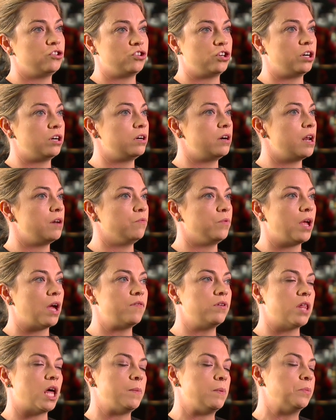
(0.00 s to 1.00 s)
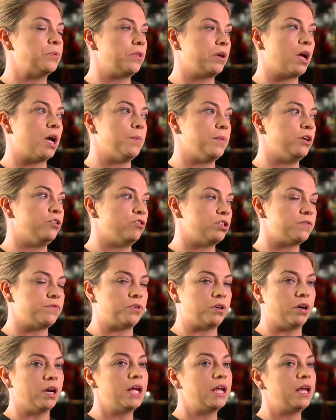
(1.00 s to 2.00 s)
sure, and we have a lot of people that come here just
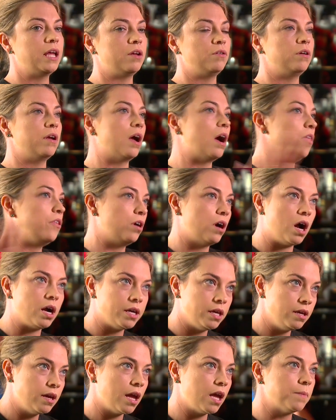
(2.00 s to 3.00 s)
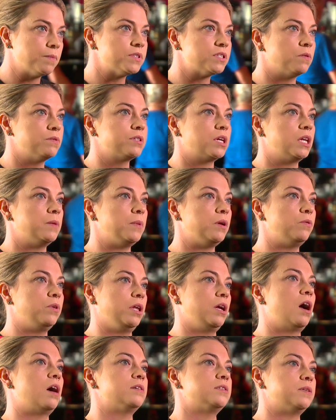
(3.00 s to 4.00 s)
for other hockey games, so it's going to be
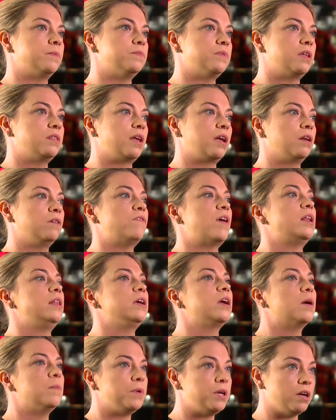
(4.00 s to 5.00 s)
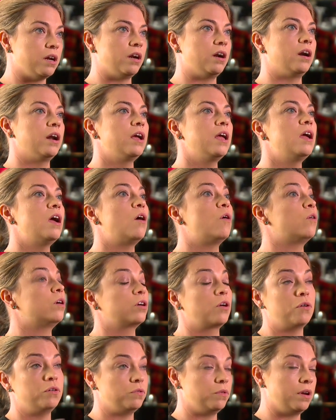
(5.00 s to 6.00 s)
really awesome that they can finally come here
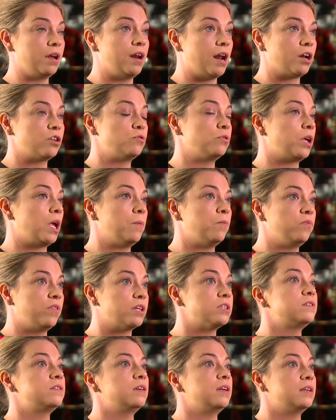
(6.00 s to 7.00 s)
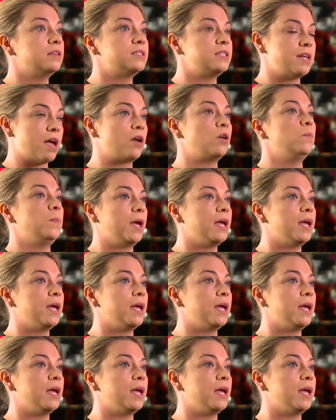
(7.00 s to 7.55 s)
or go to an actual game that's Seattle